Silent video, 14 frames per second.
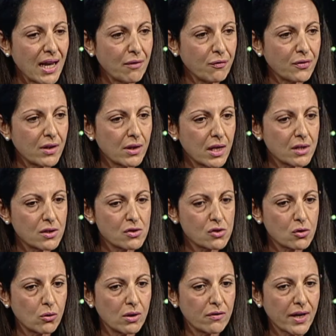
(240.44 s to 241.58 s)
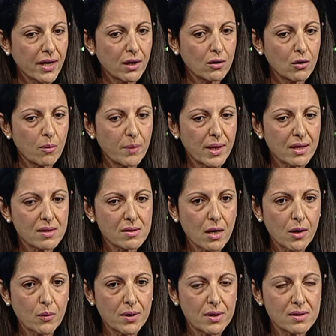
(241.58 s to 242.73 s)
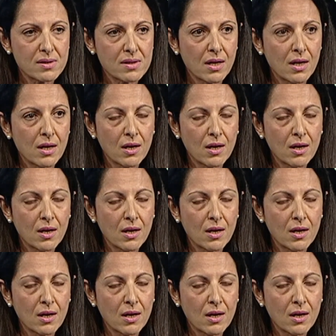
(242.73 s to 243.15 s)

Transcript: left the London School of Economics, I was